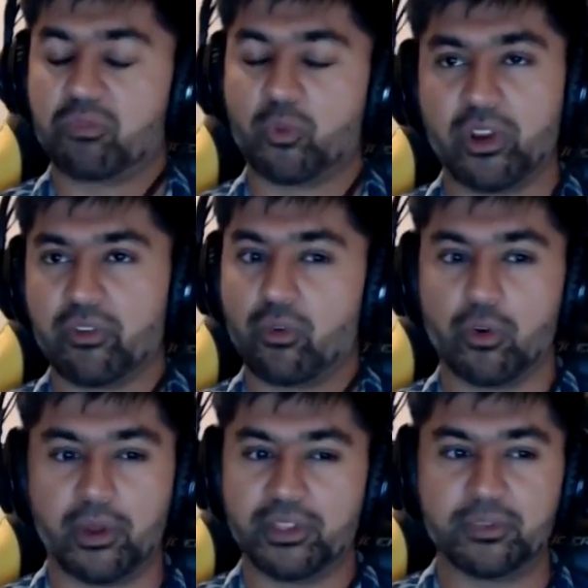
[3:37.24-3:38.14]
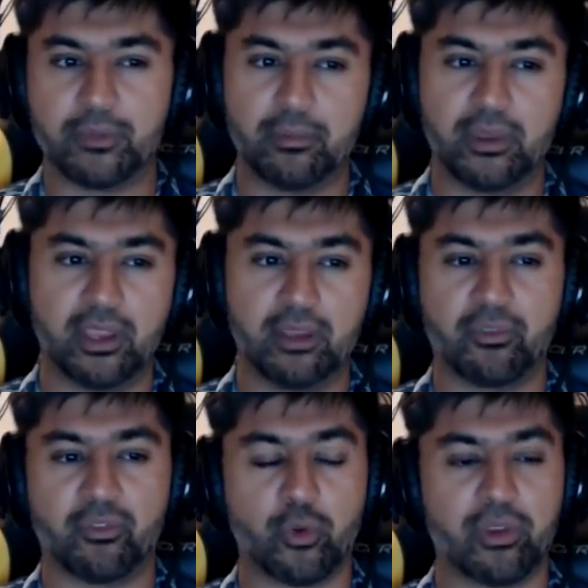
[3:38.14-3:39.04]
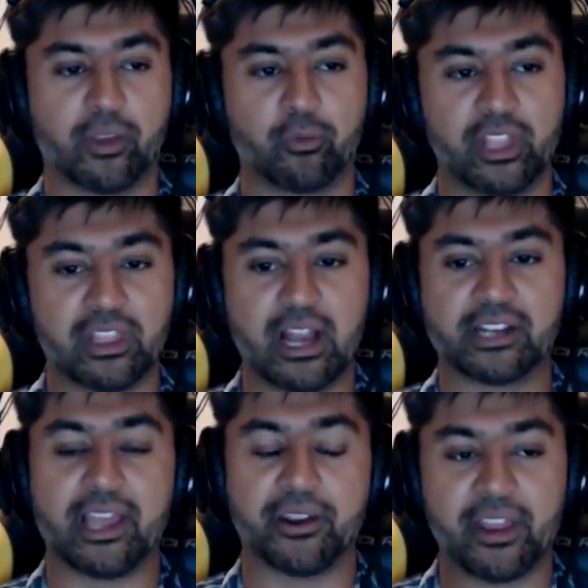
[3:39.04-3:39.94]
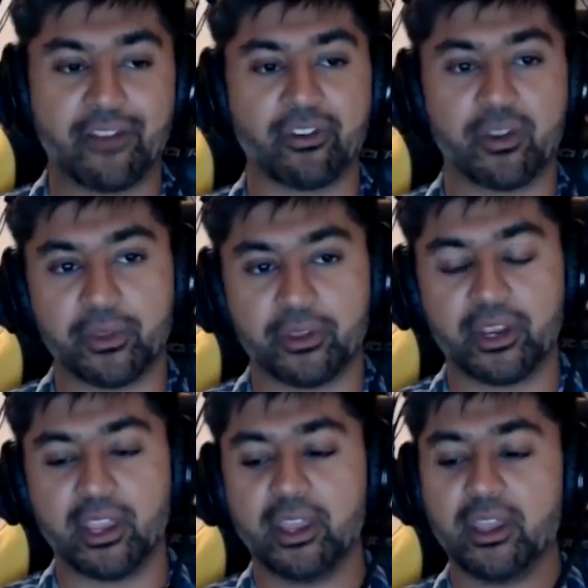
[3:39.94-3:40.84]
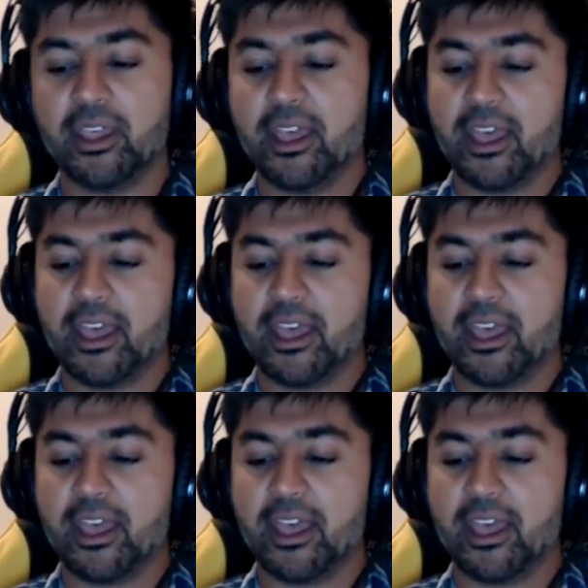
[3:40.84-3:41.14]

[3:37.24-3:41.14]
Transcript: 3 or 4 months maybe before we really lock down on every ability.